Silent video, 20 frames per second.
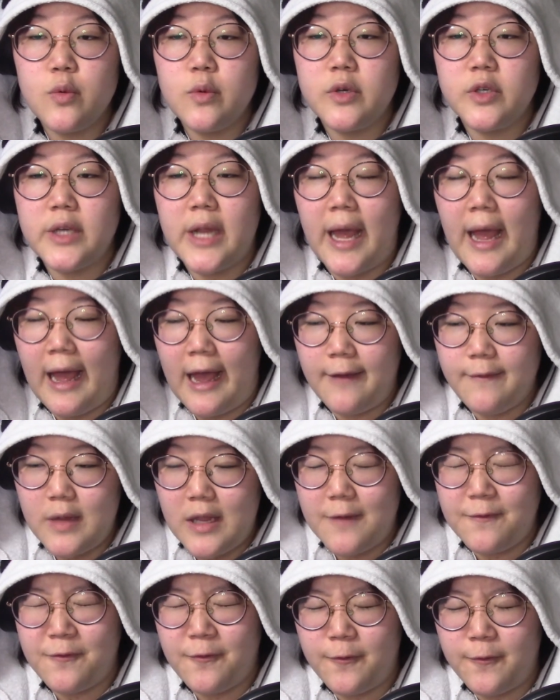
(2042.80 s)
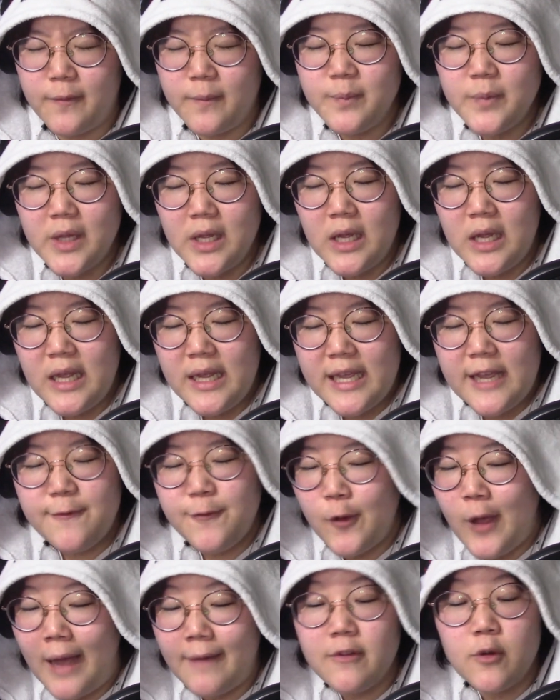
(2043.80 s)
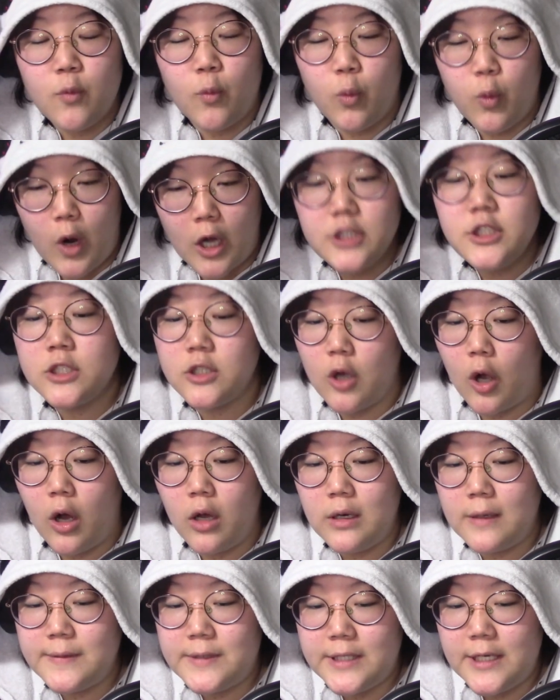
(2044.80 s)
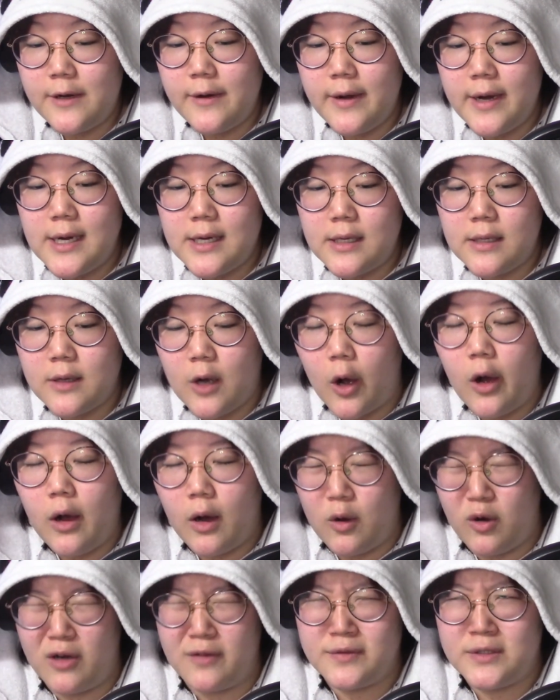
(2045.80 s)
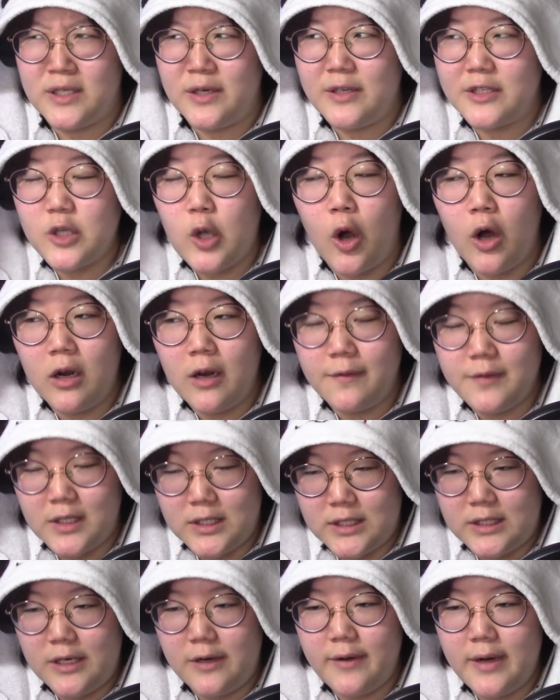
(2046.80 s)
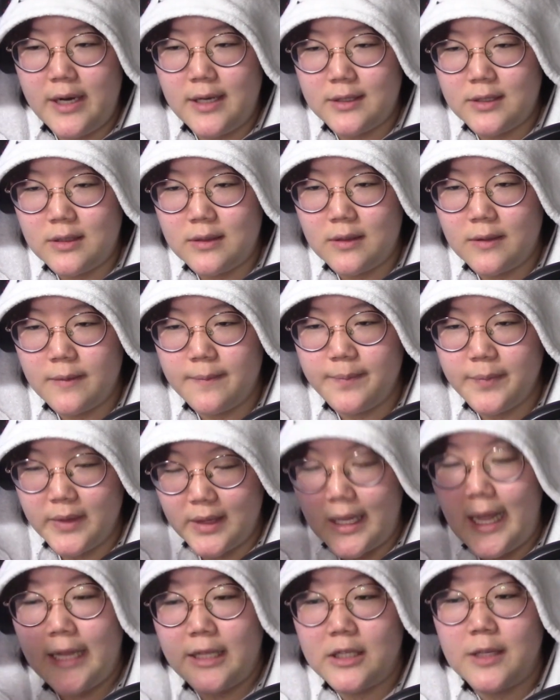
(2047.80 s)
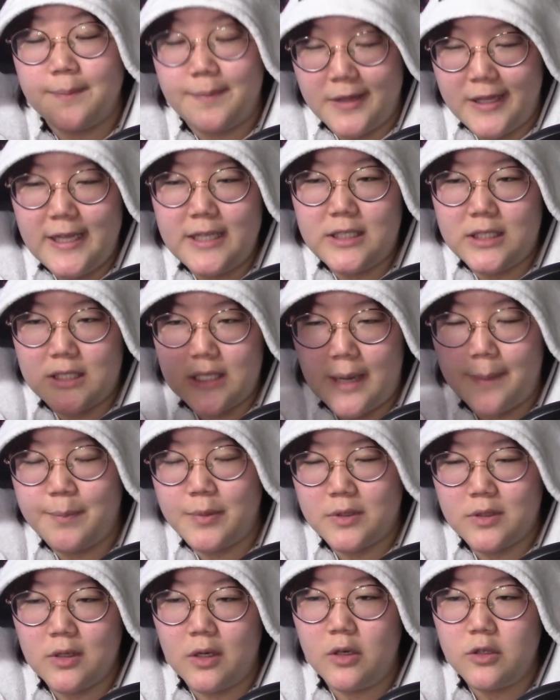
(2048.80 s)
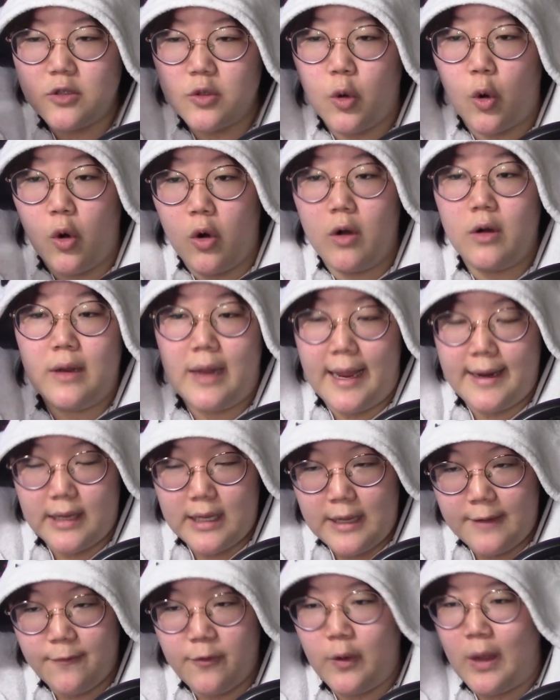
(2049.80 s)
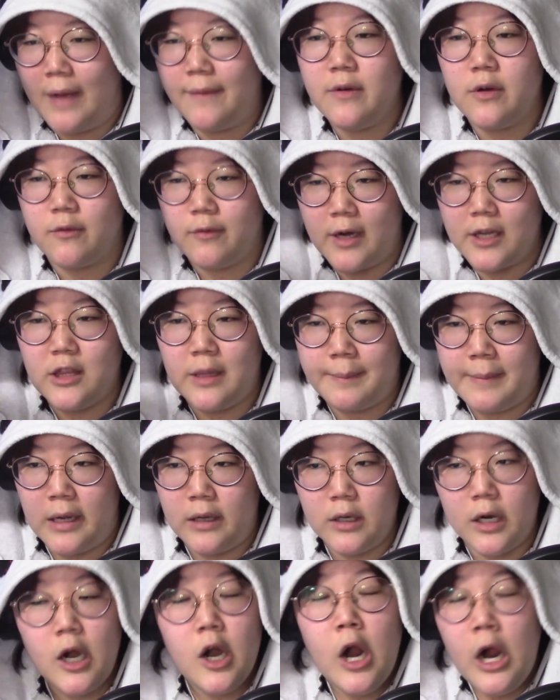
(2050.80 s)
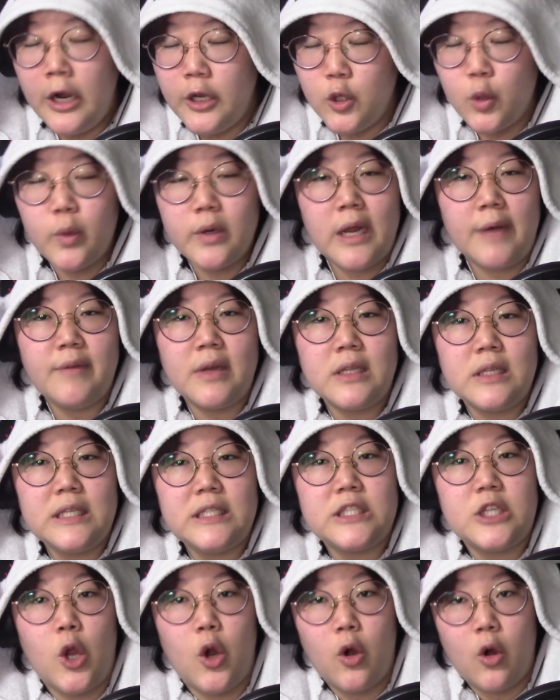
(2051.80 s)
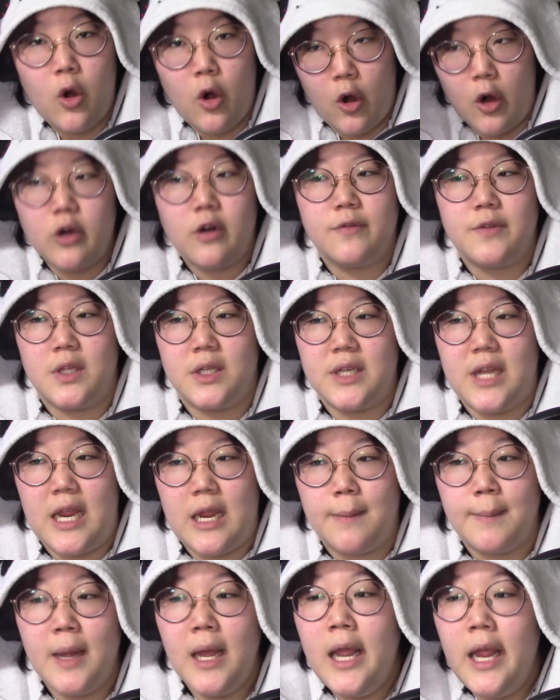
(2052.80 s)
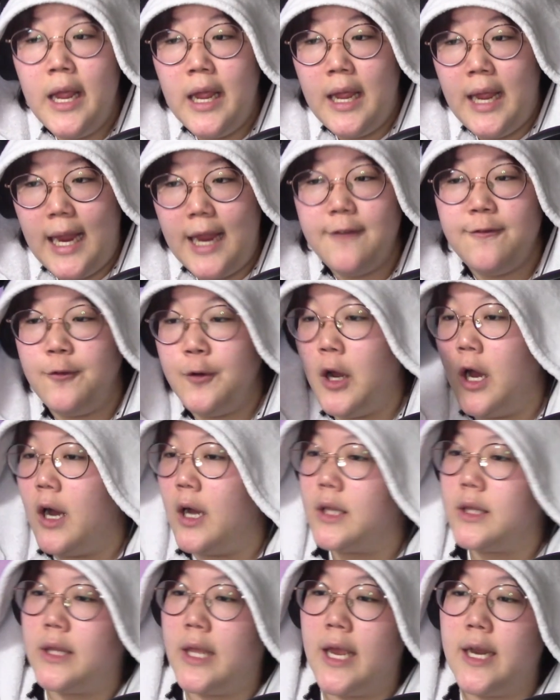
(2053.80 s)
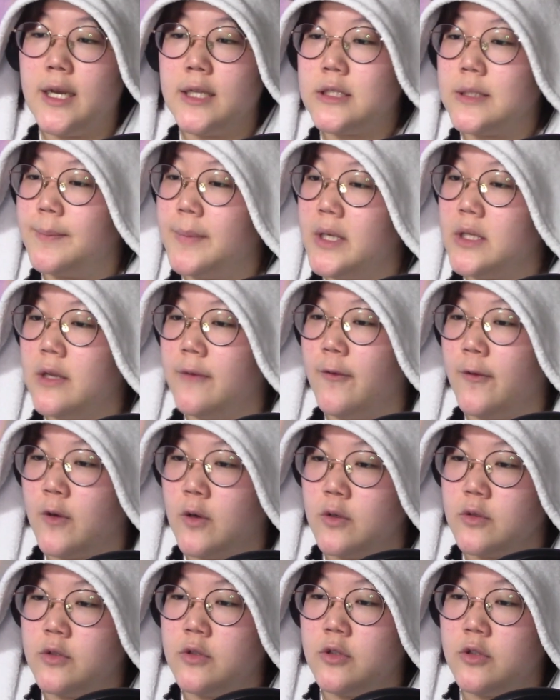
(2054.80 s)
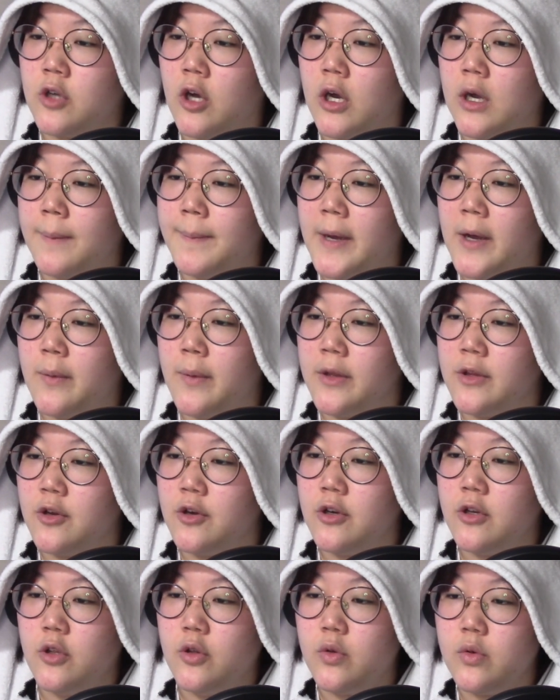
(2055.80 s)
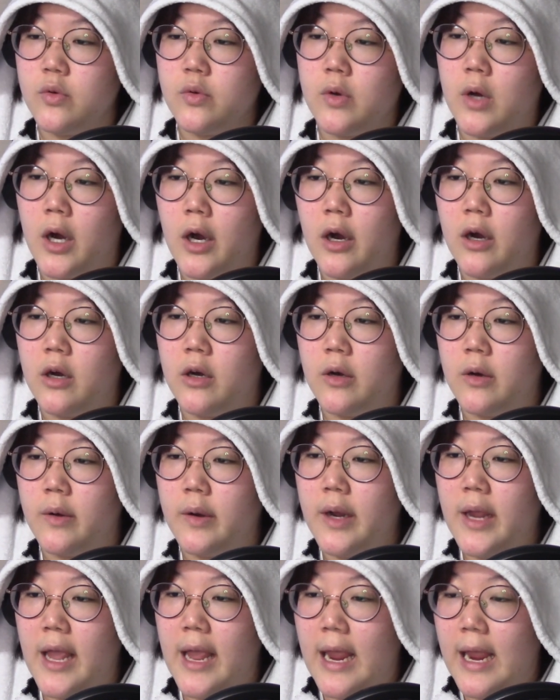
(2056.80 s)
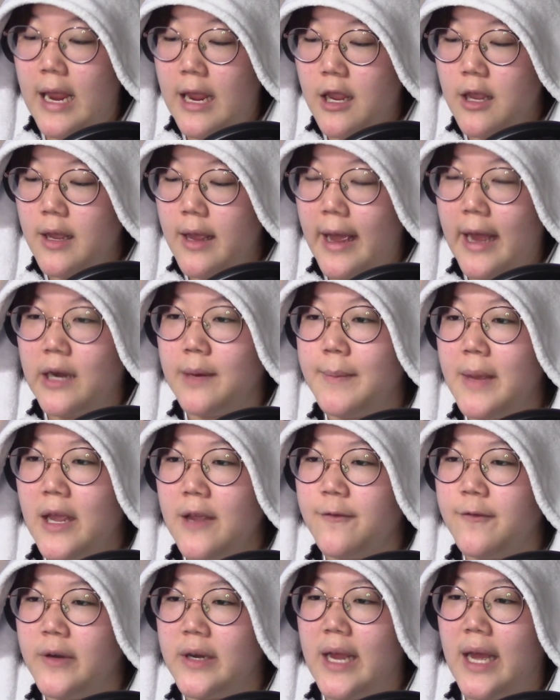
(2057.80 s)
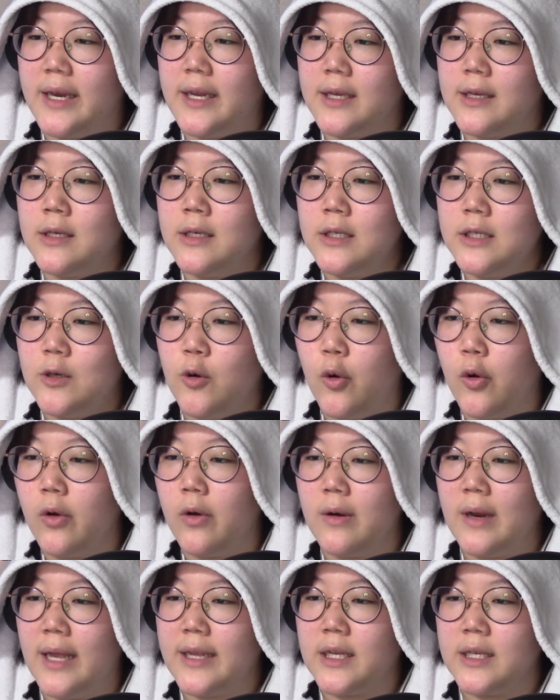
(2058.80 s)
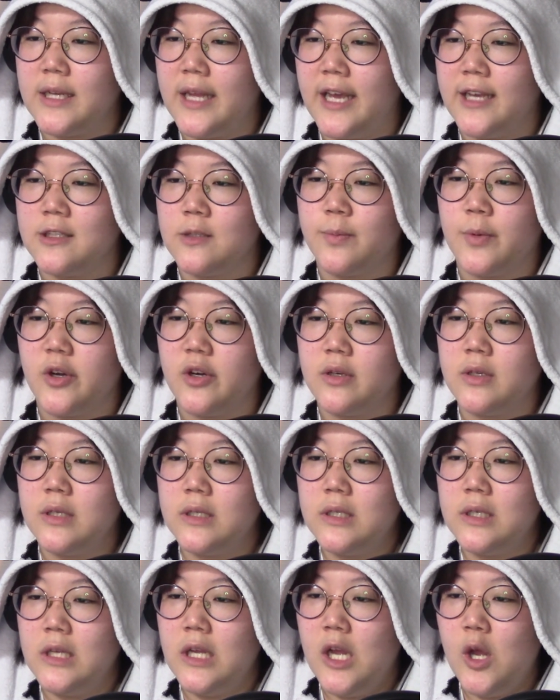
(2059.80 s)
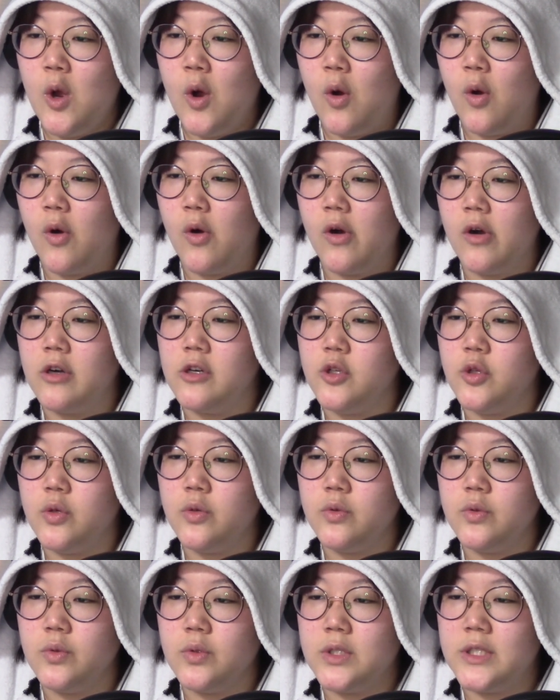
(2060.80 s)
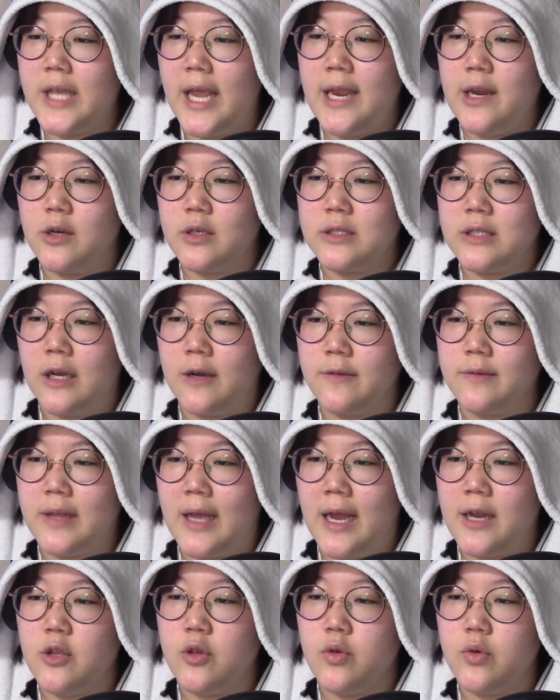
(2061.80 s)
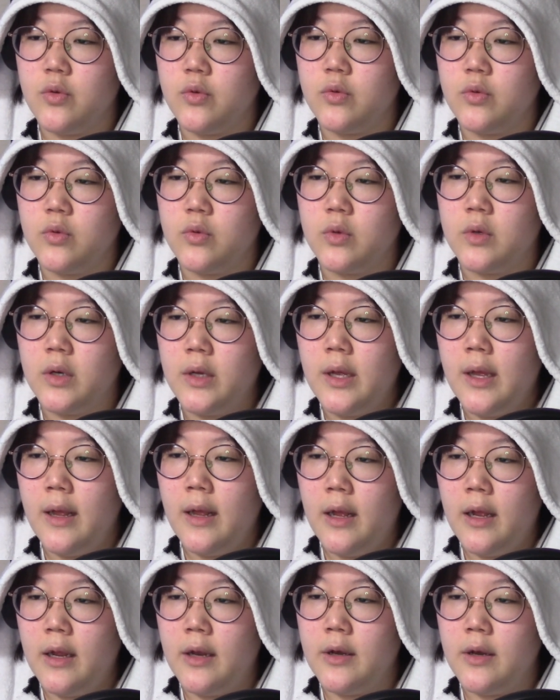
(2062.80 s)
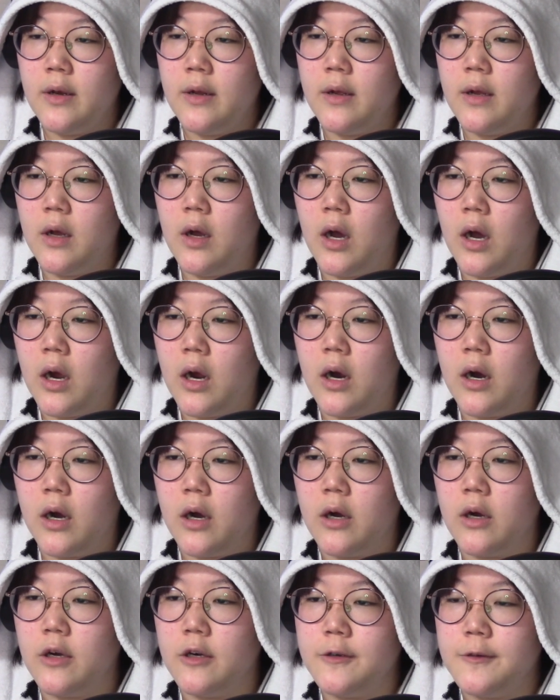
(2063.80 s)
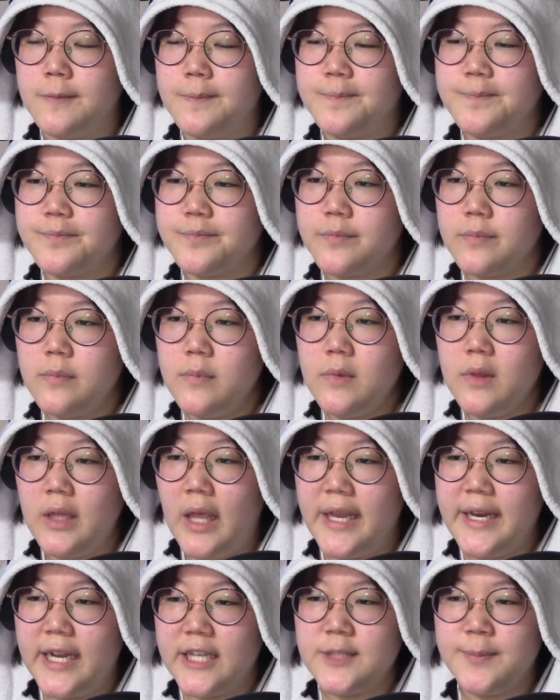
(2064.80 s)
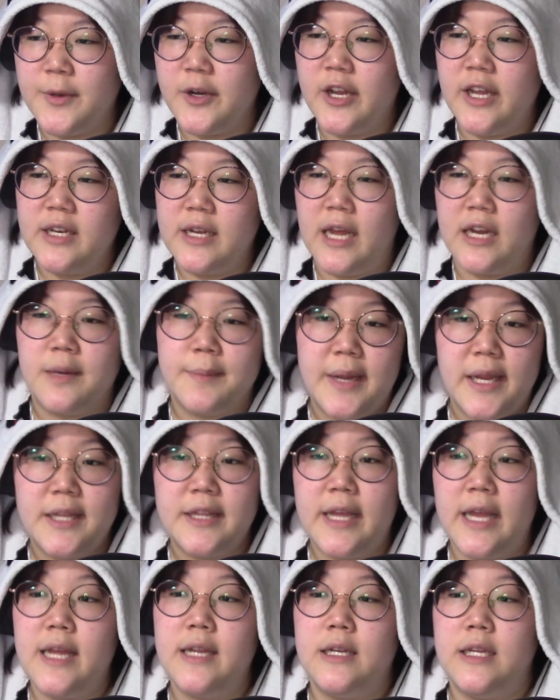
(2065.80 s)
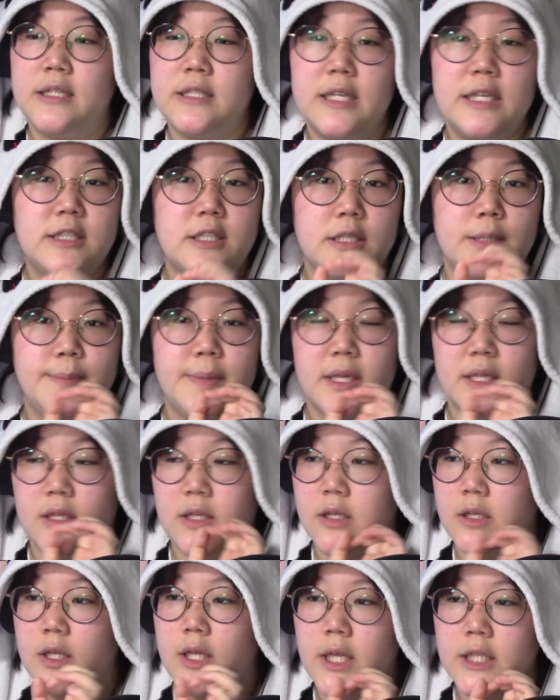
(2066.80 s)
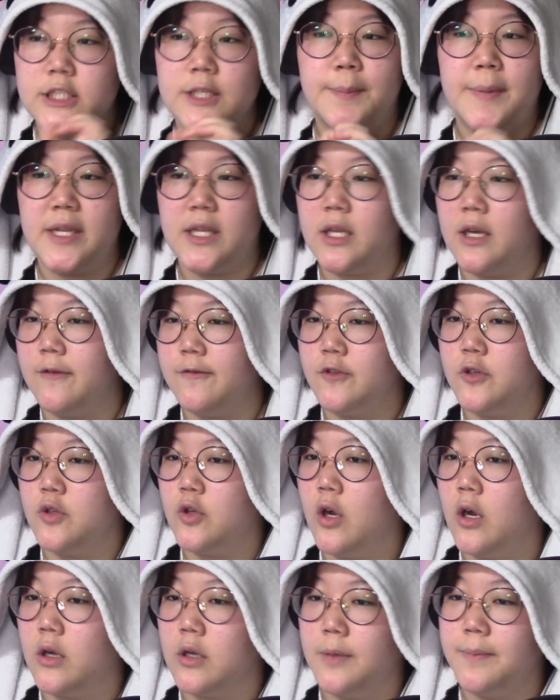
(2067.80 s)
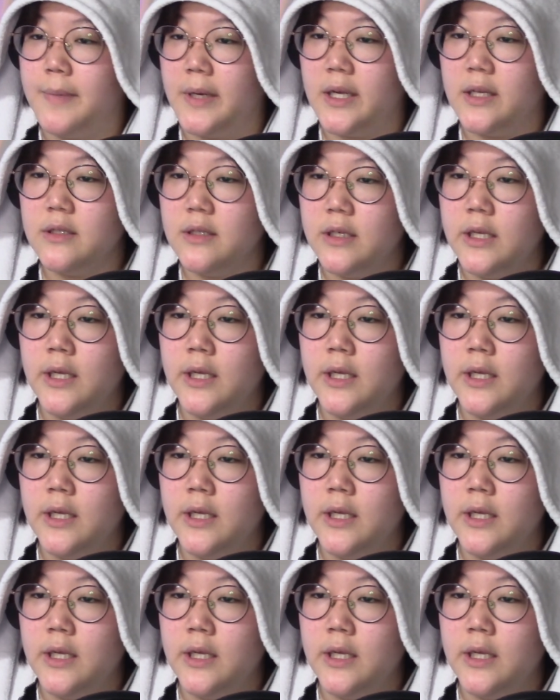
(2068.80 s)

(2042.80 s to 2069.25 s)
would have if if you haven't watched all of series, all of series, all of the series, like the Bleach episodes, or like if you haven't read the manga, you would have at least heard of the name. If not, then it's a bit difficult to talk about whether you are a anime fanatic or like an expert, or you say yourself that you are an expert at anime. Then it's it's a bit it's a bit tough to talk, but